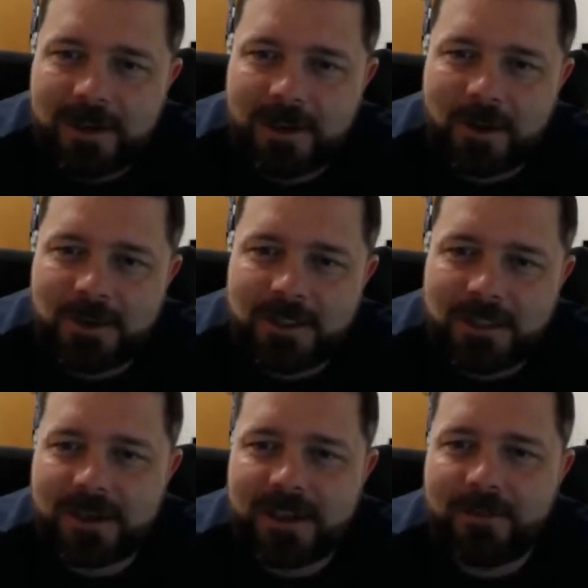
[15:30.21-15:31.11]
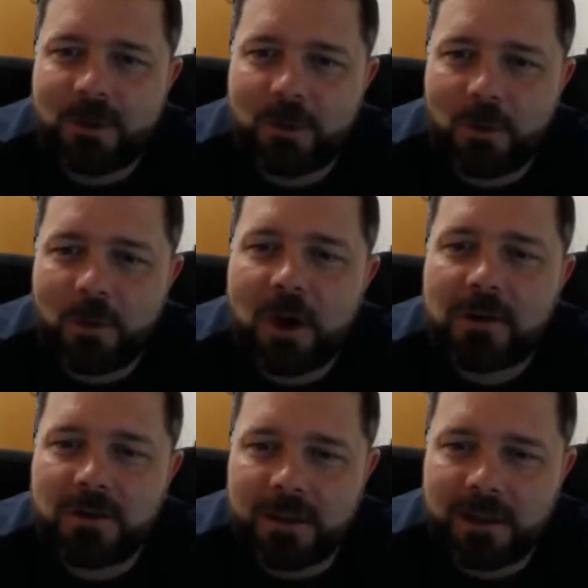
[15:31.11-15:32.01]
encourage them to keep doing the
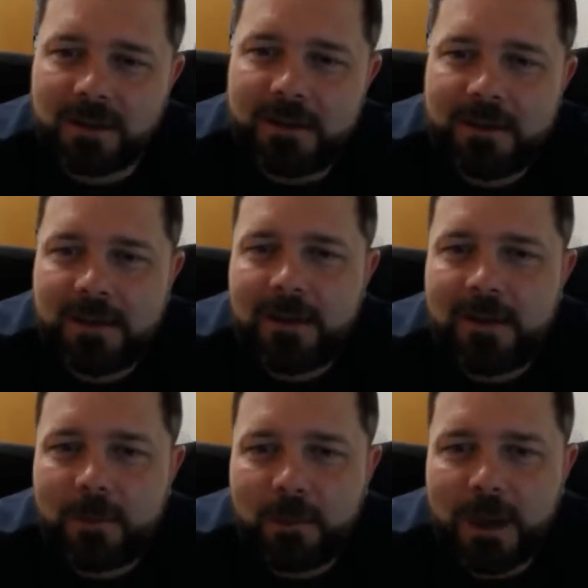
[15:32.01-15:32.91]
wrong thing, but